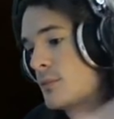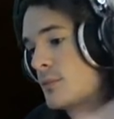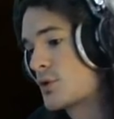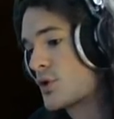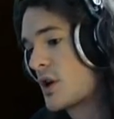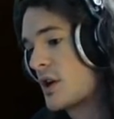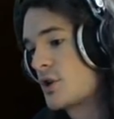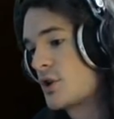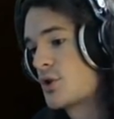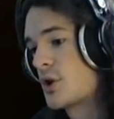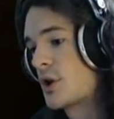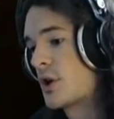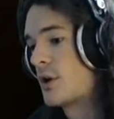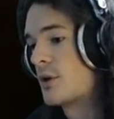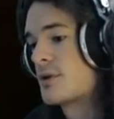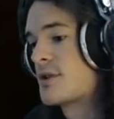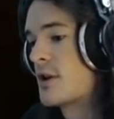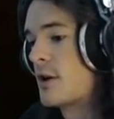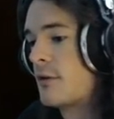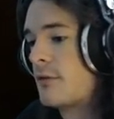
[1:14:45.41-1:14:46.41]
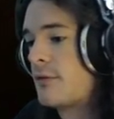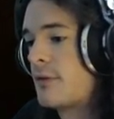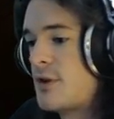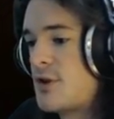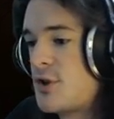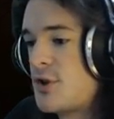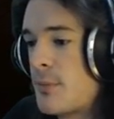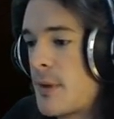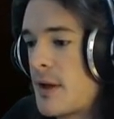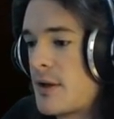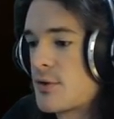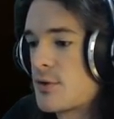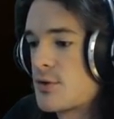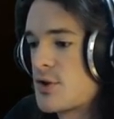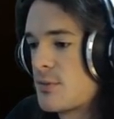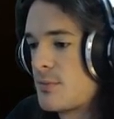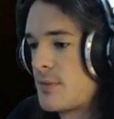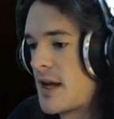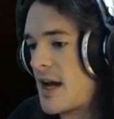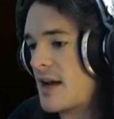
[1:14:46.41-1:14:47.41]
try to trick yourself and do mental
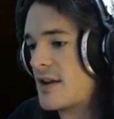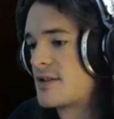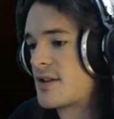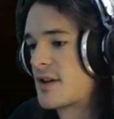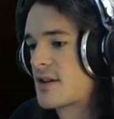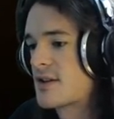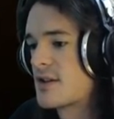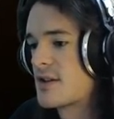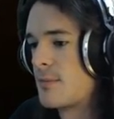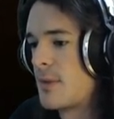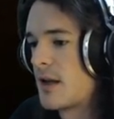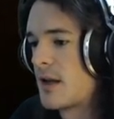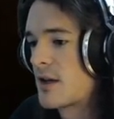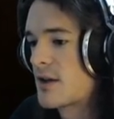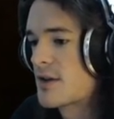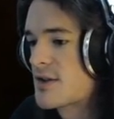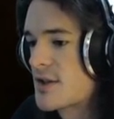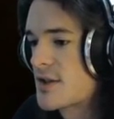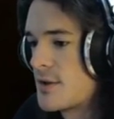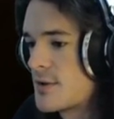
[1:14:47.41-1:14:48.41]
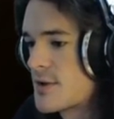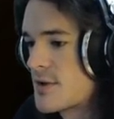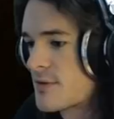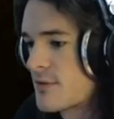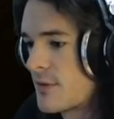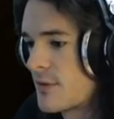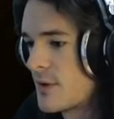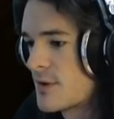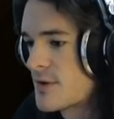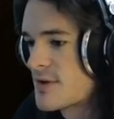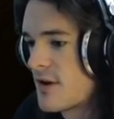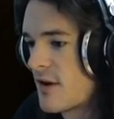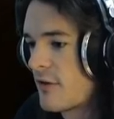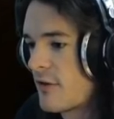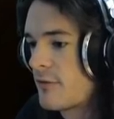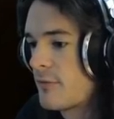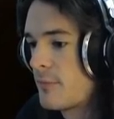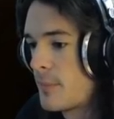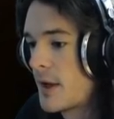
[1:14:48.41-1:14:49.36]
gymnastics and make excuses for yourself,